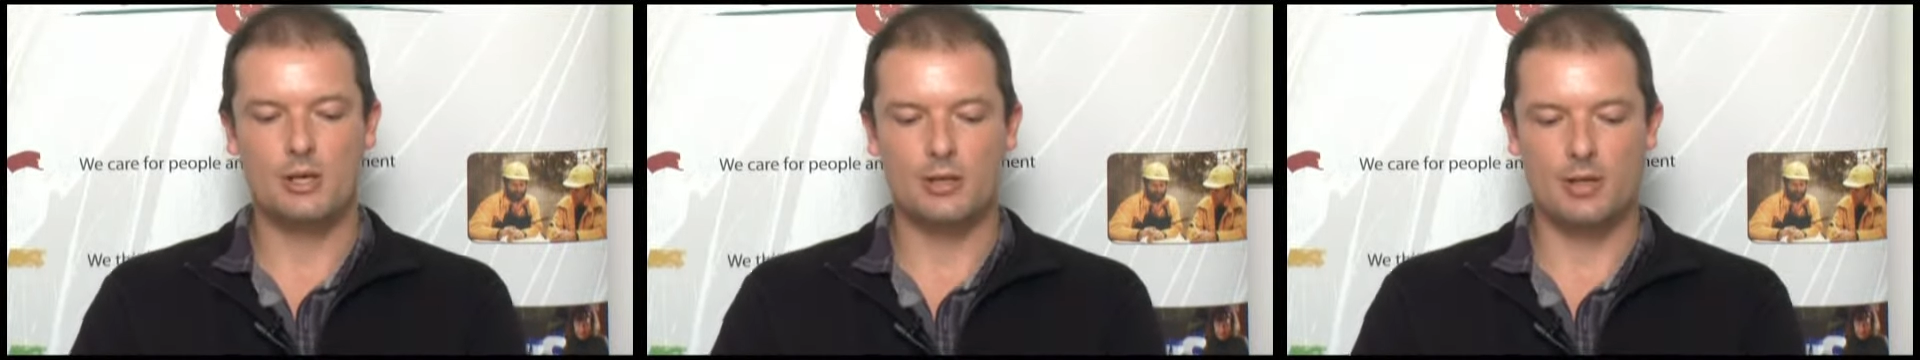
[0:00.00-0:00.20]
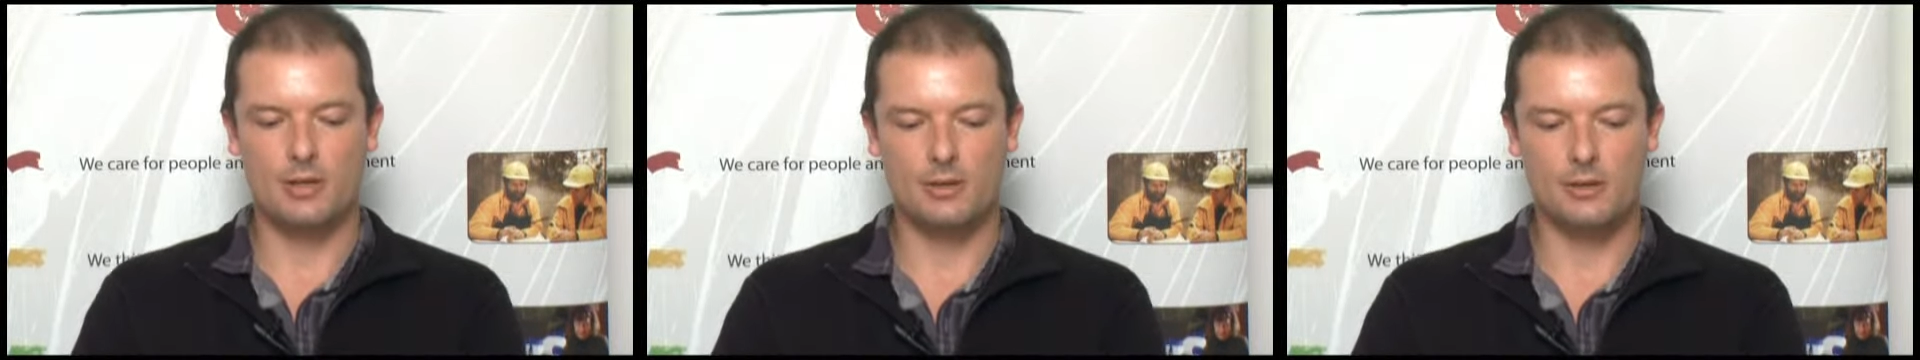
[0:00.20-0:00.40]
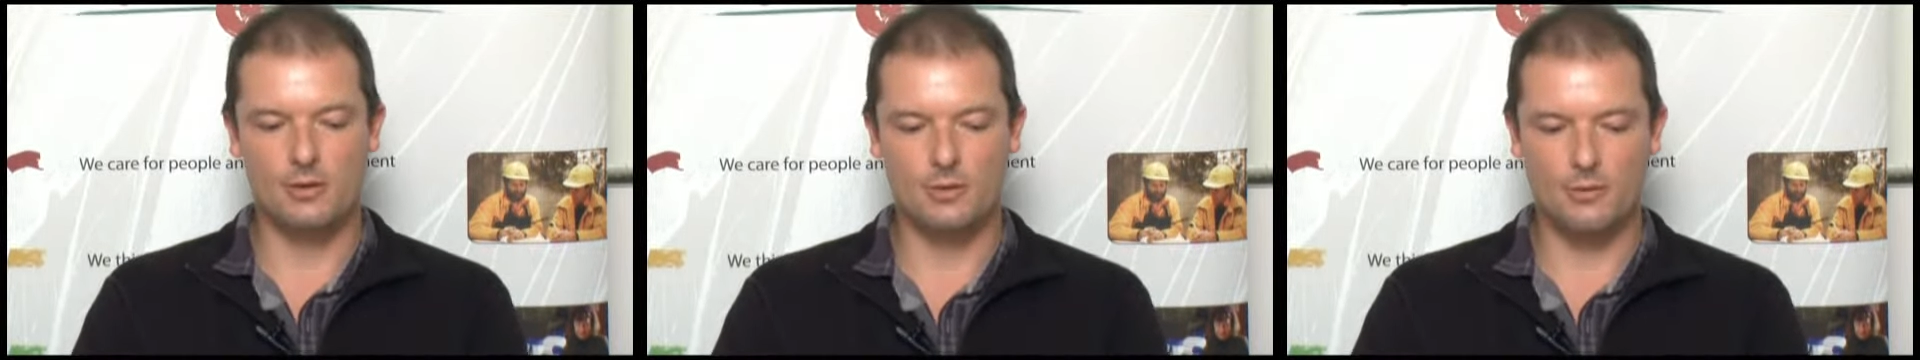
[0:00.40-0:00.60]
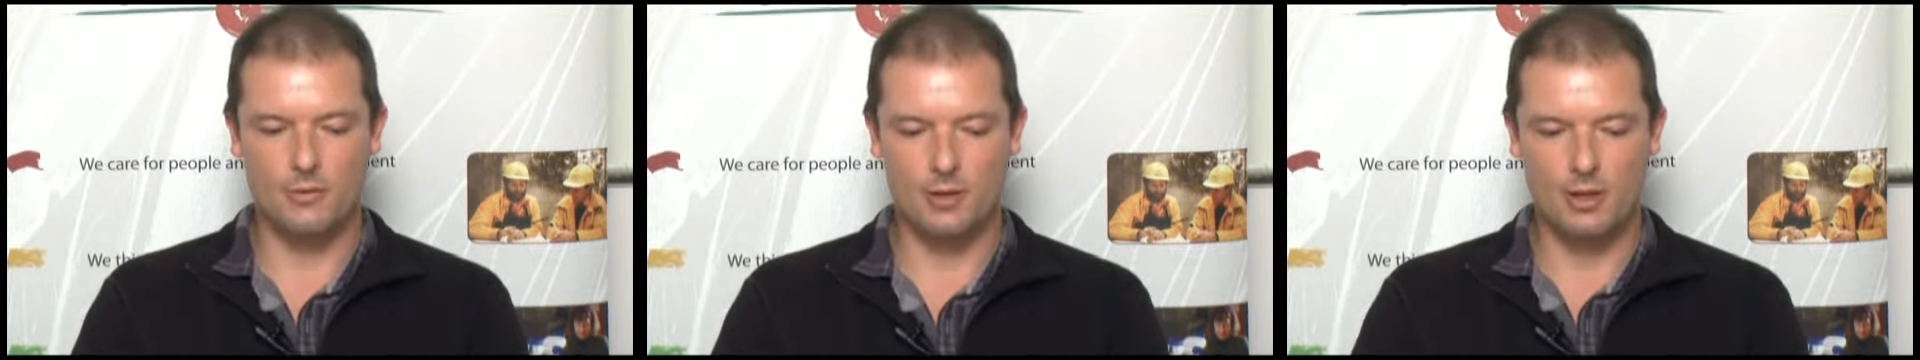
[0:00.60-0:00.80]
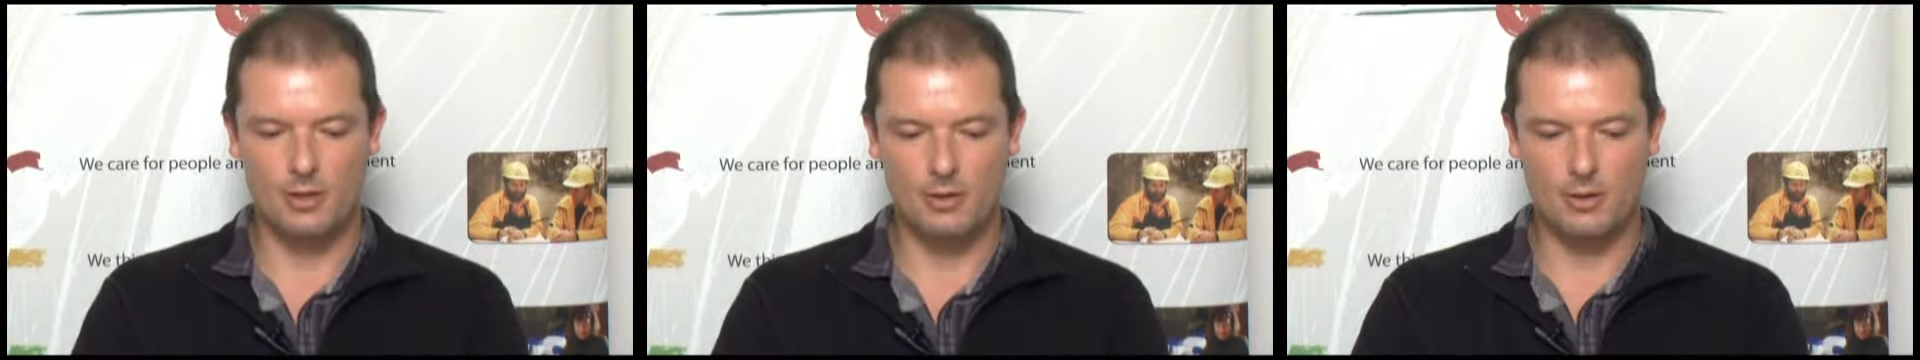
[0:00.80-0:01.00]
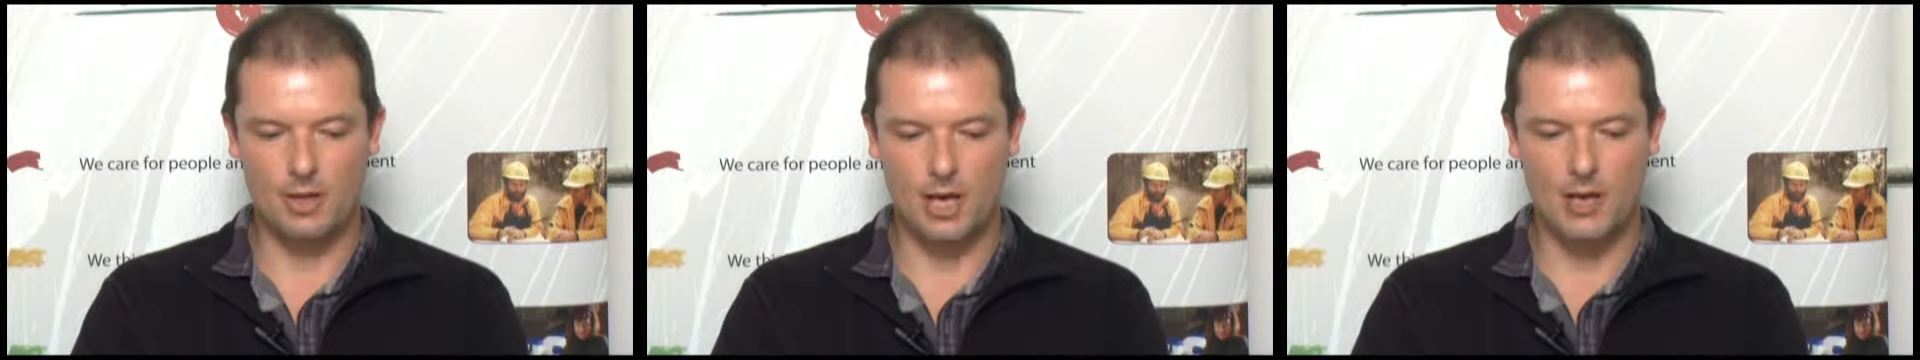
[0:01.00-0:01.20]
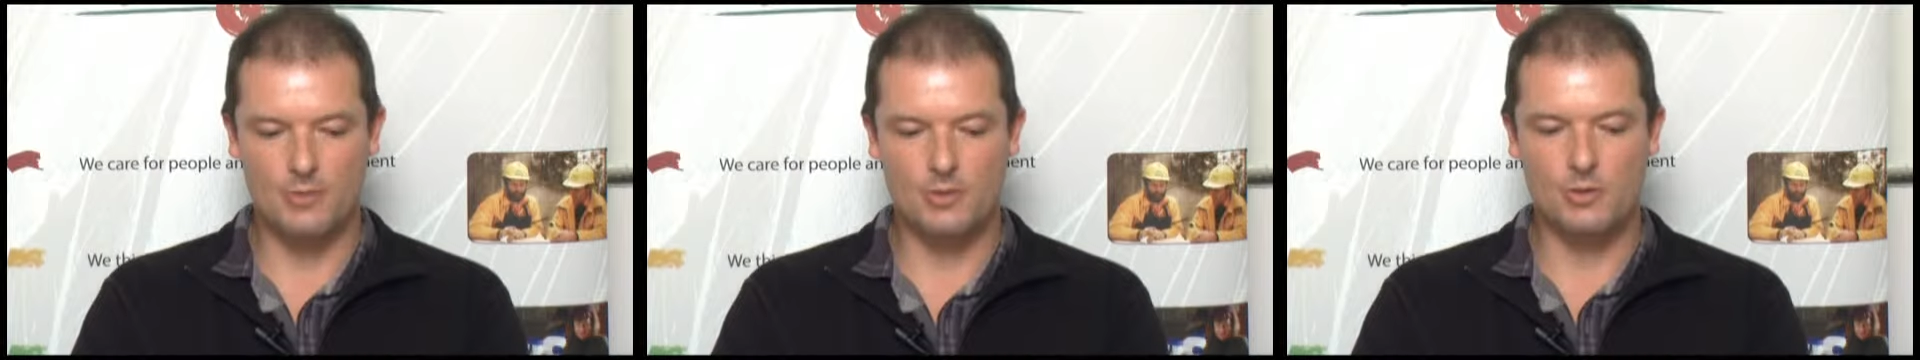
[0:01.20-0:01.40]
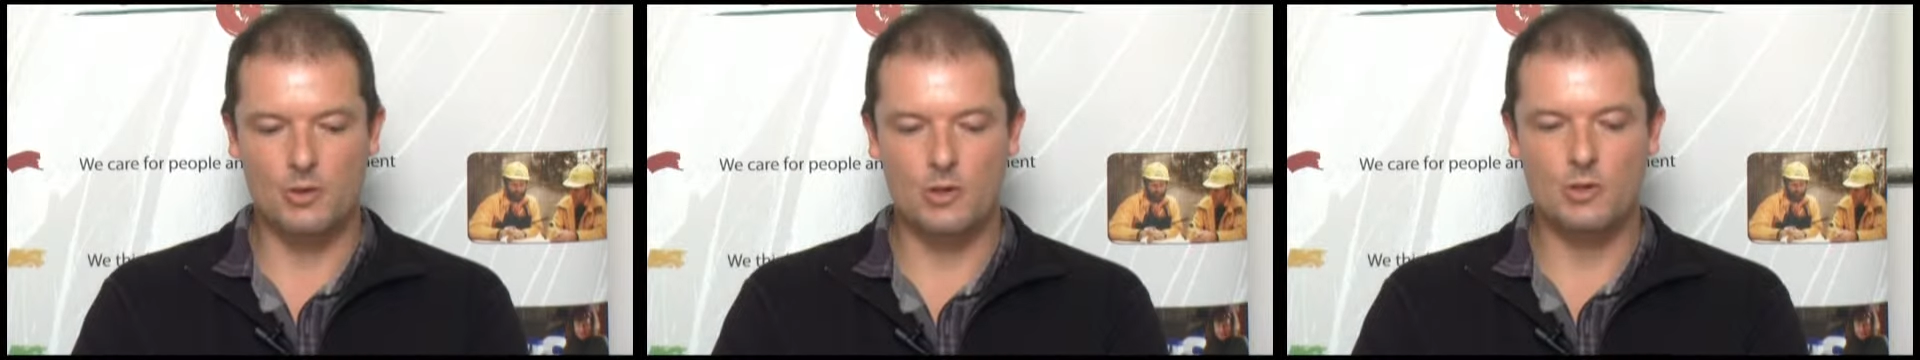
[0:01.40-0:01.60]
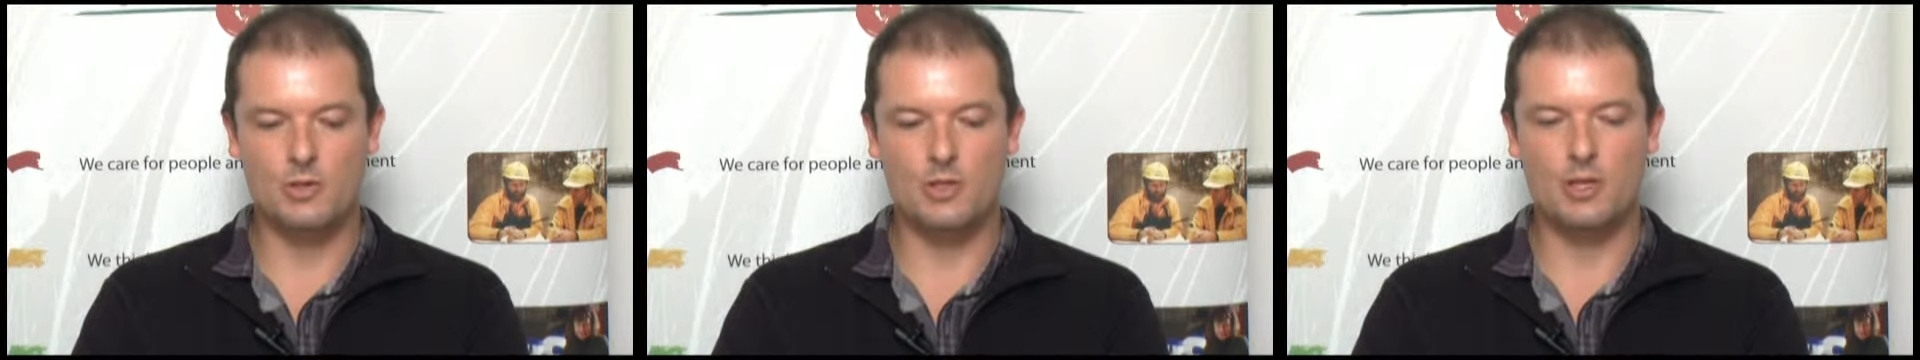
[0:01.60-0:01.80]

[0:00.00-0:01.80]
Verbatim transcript: Now, carbon storage